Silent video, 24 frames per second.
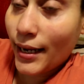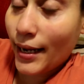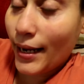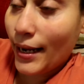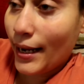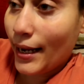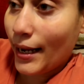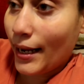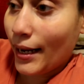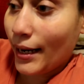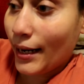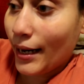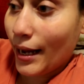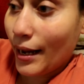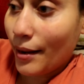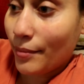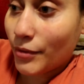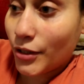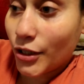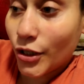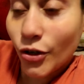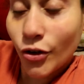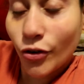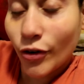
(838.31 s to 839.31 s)
And
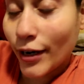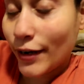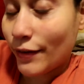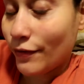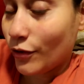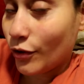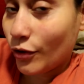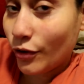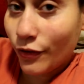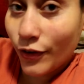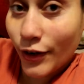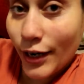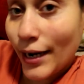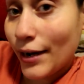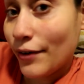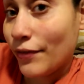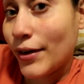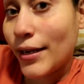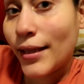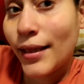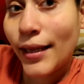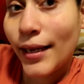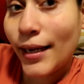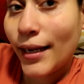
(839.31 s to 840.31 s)
I'm so grateful for
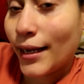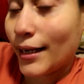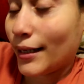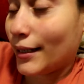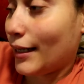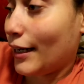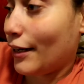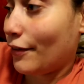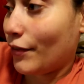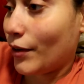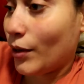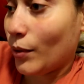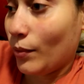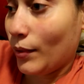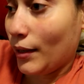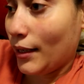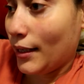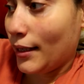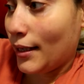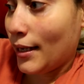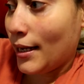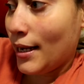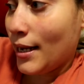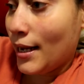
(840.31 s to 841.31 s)
everything and
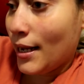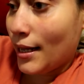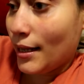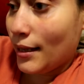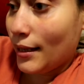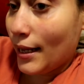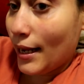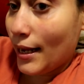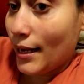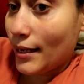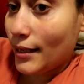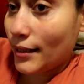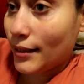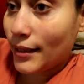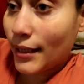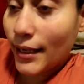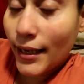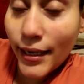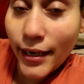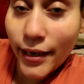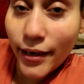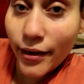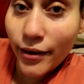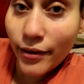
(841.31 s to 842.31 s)
everyone that is
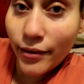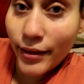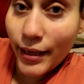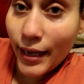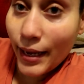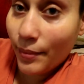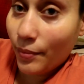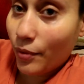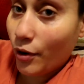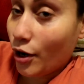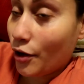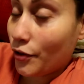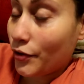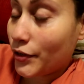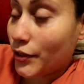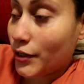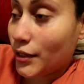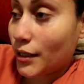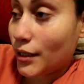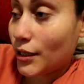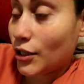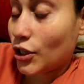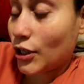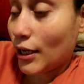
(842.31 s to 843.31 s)
here that bothers to